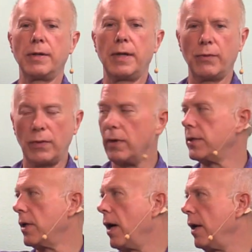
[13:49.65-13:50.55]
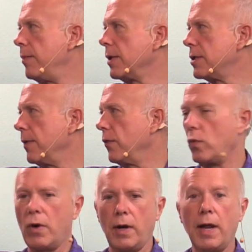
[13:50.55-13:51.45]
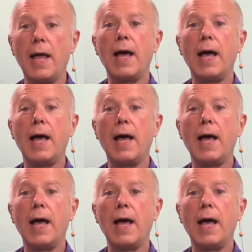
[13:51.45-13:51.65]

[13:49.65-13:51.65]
And we looked at all of them except for one.